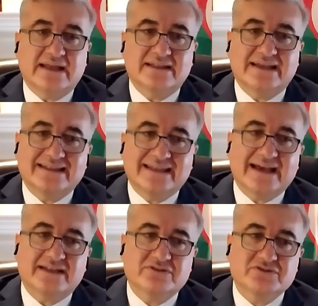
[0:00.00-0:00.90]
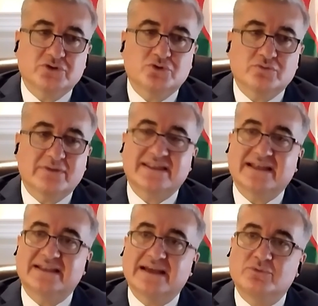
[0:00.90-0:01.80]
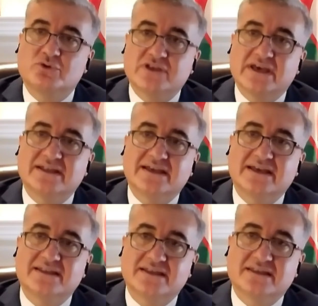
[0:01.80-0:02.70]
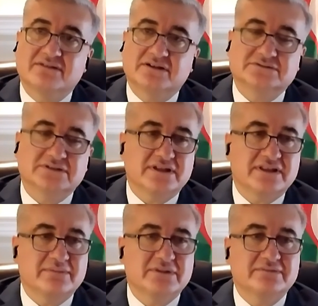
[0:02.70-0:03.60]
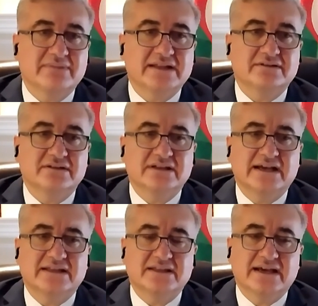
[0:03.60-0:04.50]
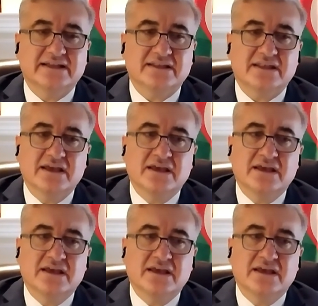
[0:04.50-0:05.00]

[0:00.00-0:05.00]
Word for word: and the attacks which were used by Saddam Hussein against Israel in a similar manner in 1990s.